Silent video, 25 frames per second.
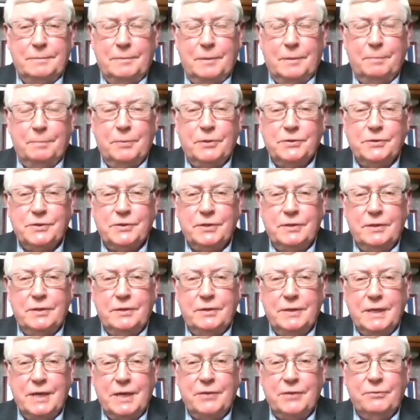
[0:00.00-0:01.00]
person
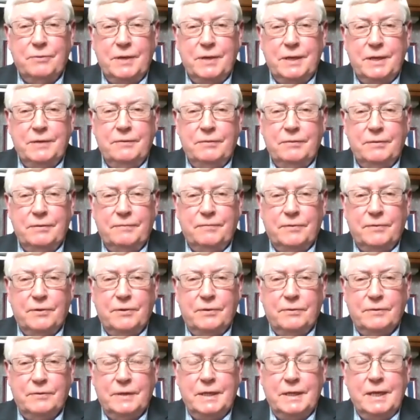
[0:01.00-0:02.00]
on the other end of the
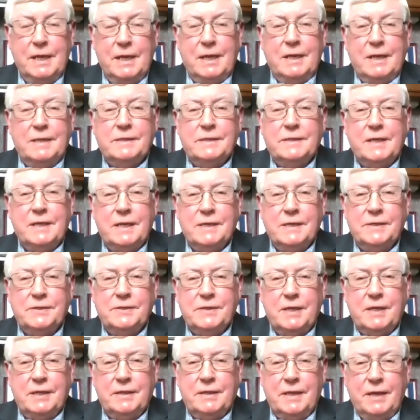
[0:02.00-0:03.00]
phone
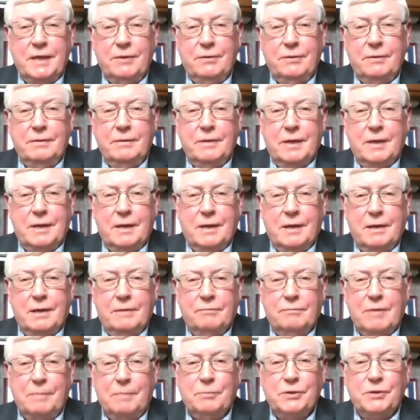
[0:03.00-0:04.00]
says that they
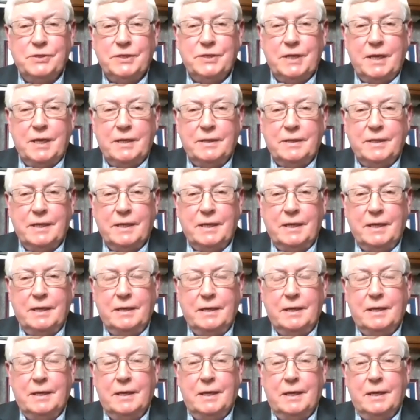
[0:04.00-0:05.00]
represent
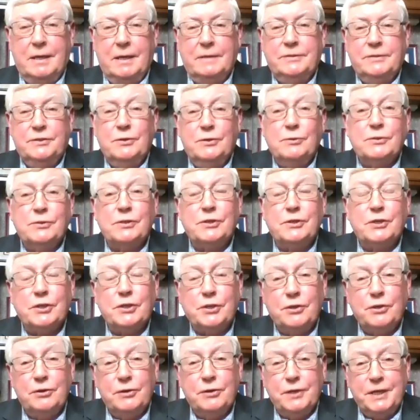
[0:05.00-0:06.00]
the Social
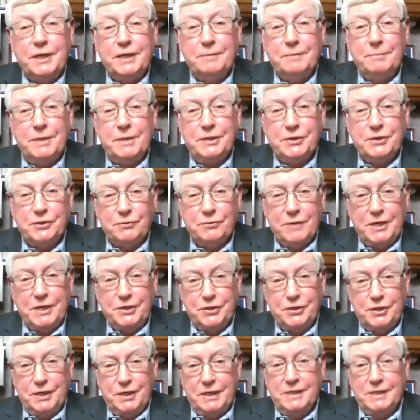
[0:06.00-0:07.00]
Security
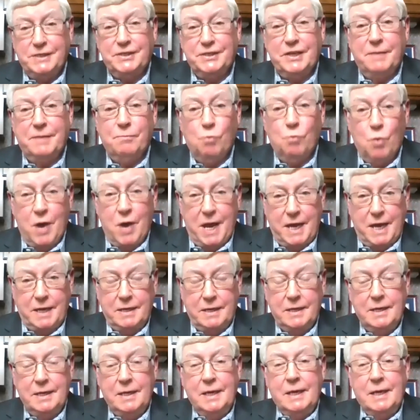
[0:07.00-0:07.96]
Administration in some way.